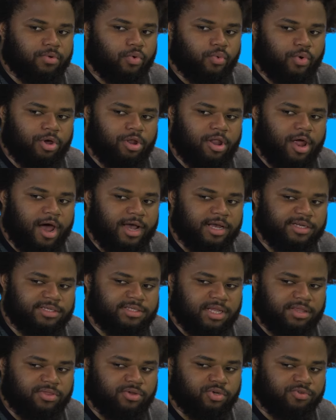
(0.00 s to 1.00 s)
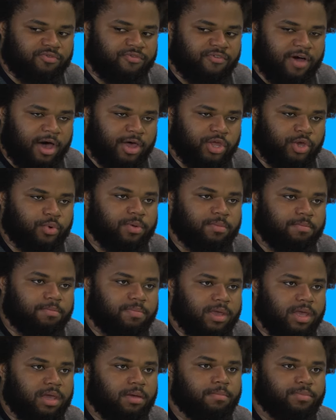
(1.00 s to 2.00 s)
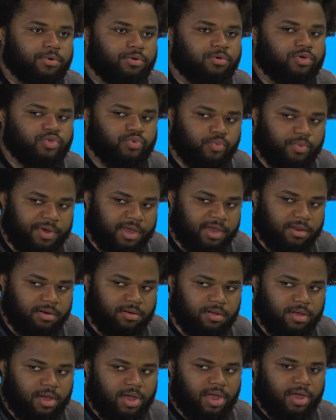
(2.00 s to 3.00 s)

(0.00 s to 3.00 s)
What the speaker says: realize that there's value in being Bruce Wayne.